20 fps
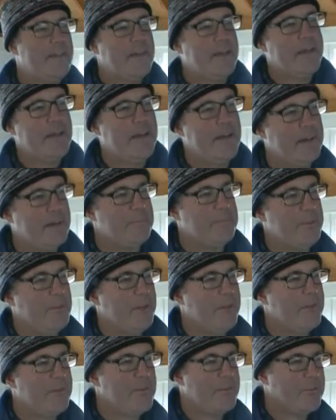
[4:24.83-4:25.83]

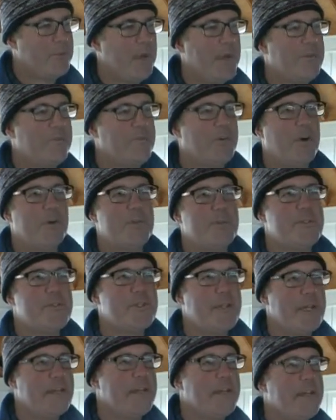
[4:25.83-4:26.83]
This is a great farmer
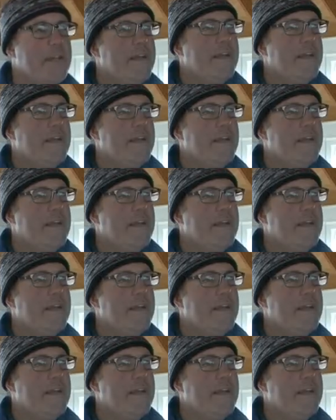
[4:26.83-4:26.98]
sink.